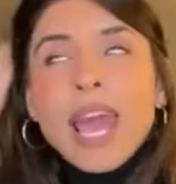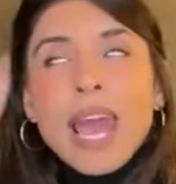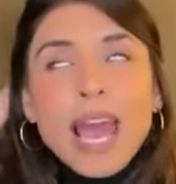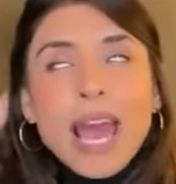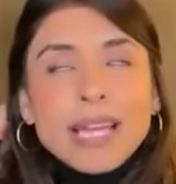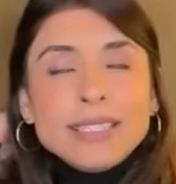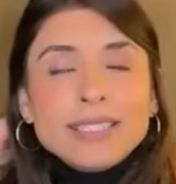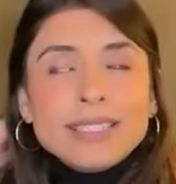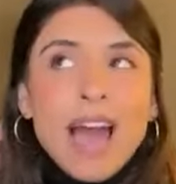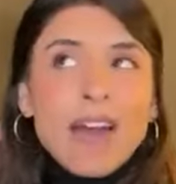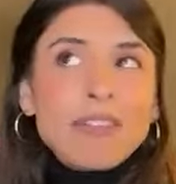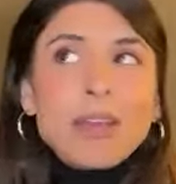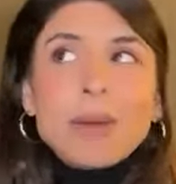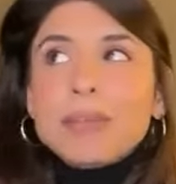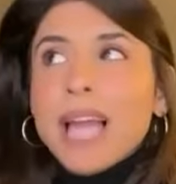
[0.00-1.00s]
and
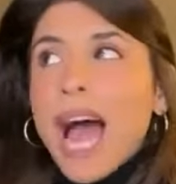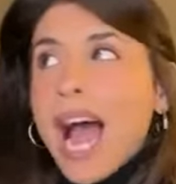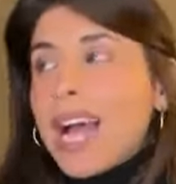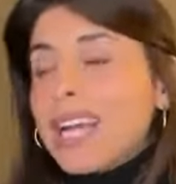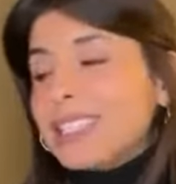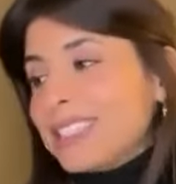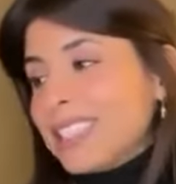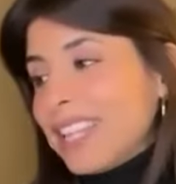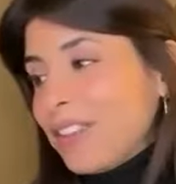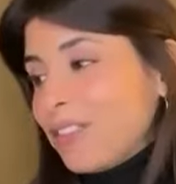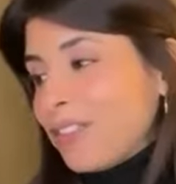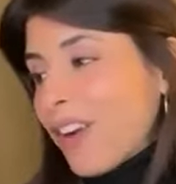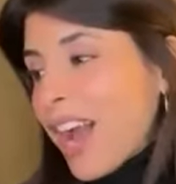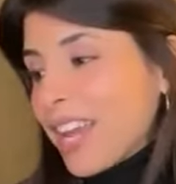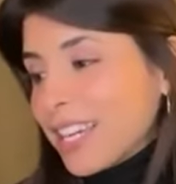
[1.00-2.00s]
having a blast. And
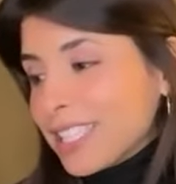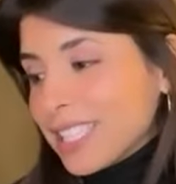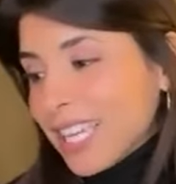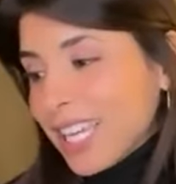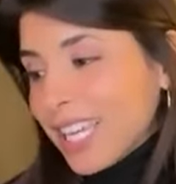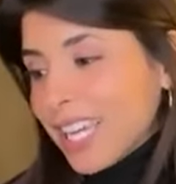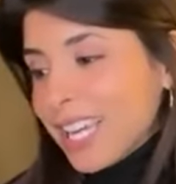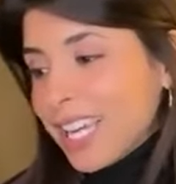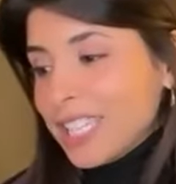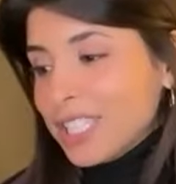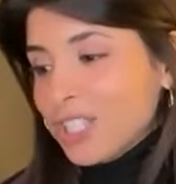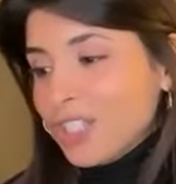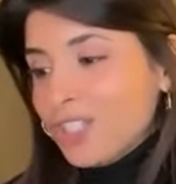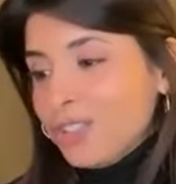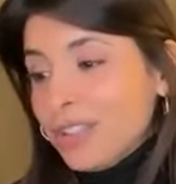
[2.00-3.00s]
finally,
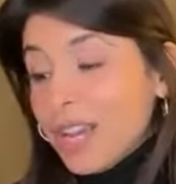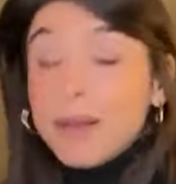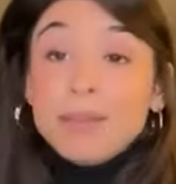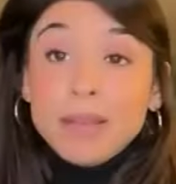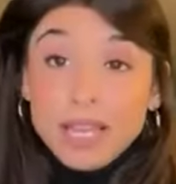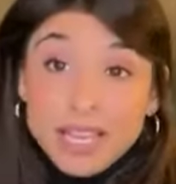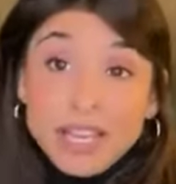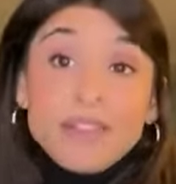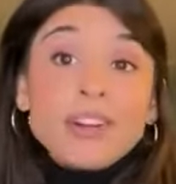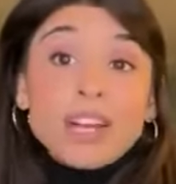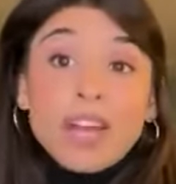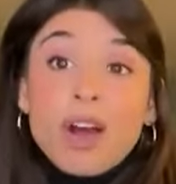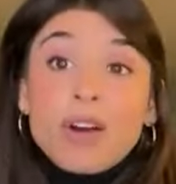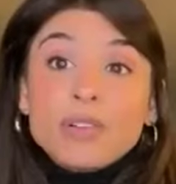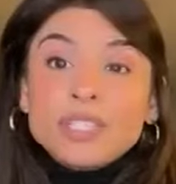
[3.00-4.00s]
in a, a year
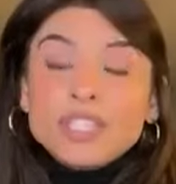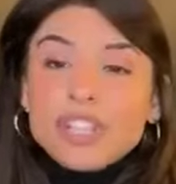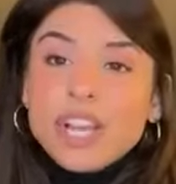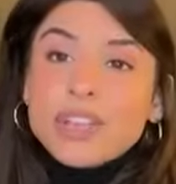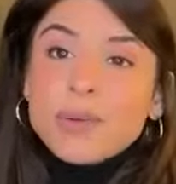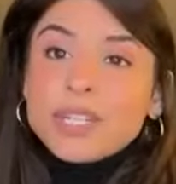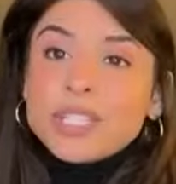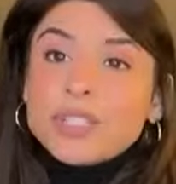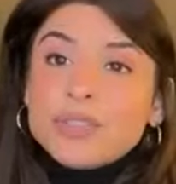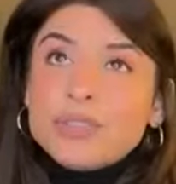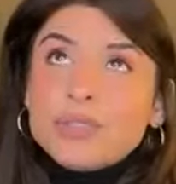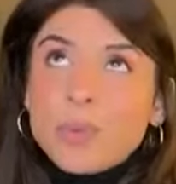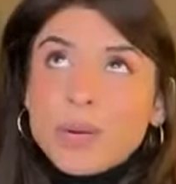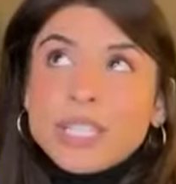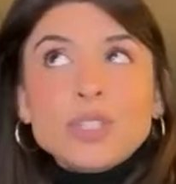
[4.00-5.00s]
ago, in January
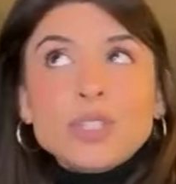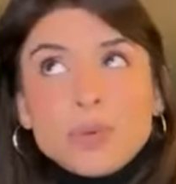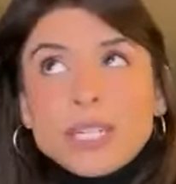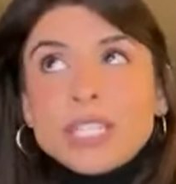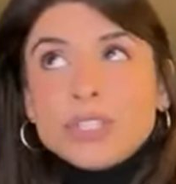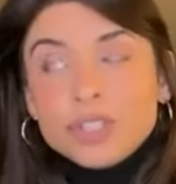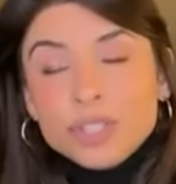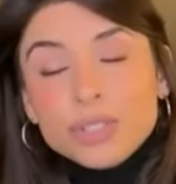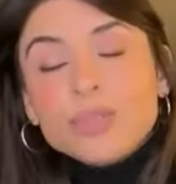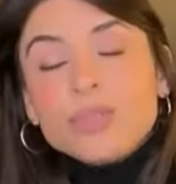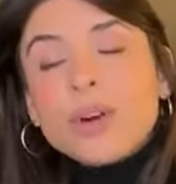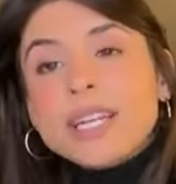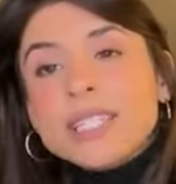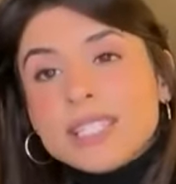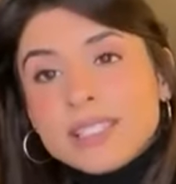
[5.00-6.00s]
2022,
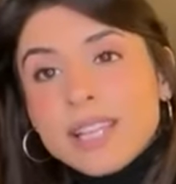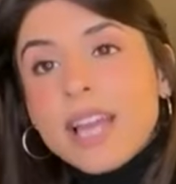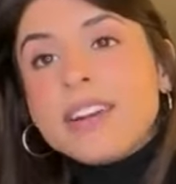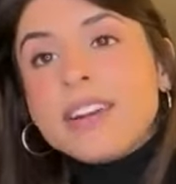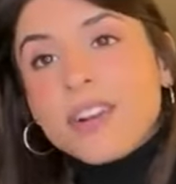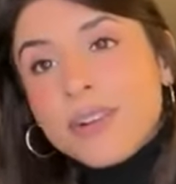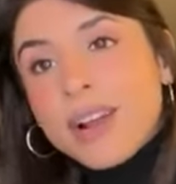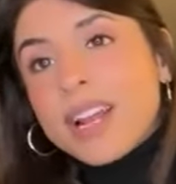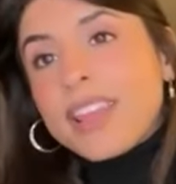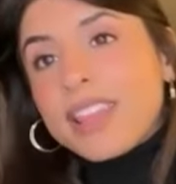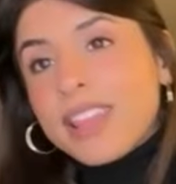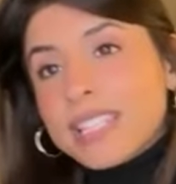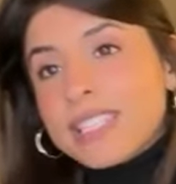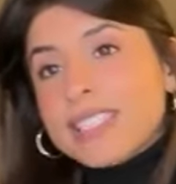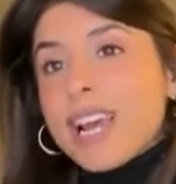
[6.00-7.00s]
I decided, all right, I
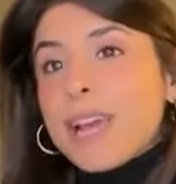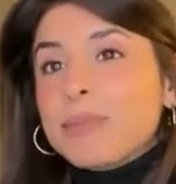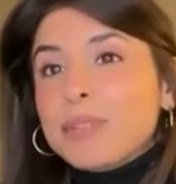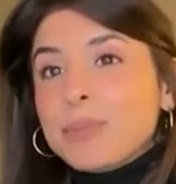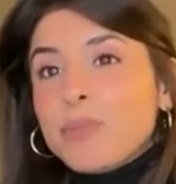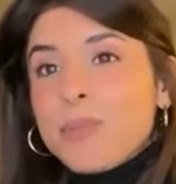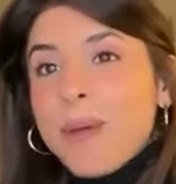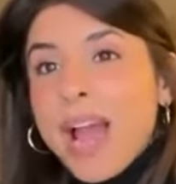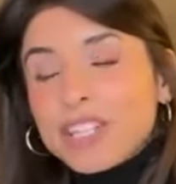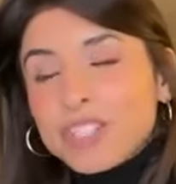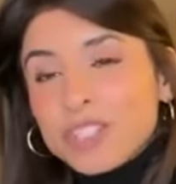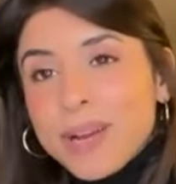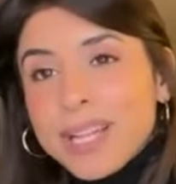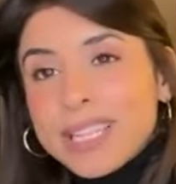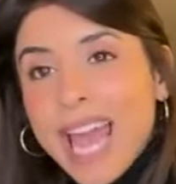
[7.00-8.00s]
think it's time to move back
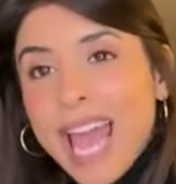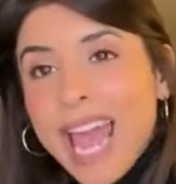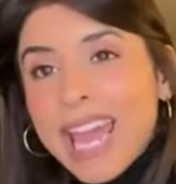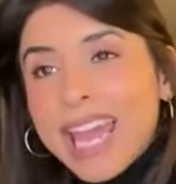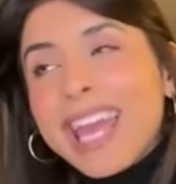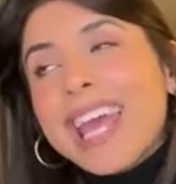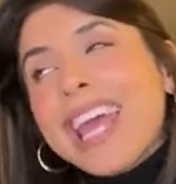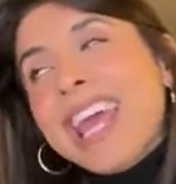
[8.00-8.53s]
to LA.